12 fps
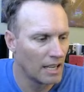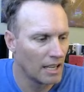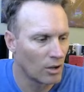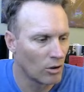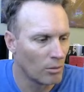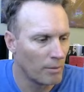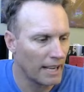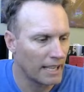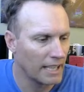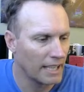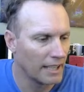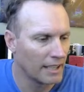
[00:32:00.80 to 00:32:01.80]
going back
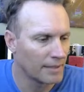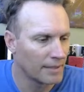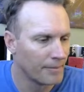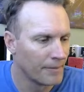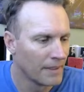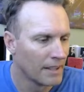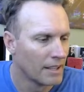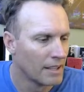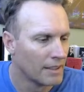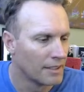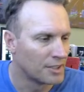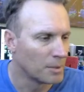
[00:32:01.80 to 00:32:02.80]
here,
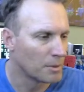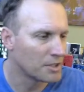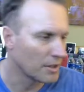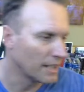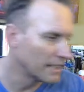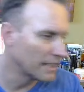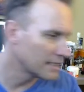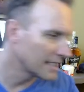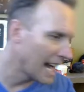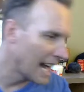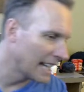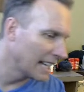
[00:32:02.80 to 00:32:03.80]
the super trend has
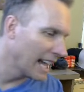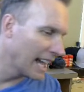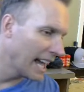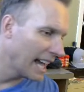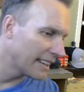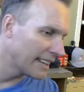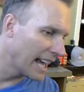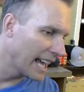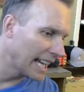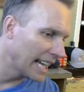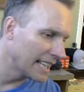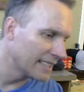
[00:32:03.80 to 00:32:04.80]
got it at
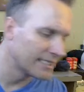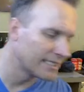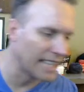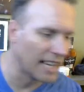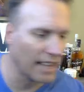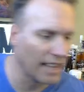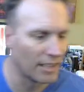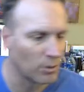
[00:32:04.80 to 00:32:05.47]
a sell as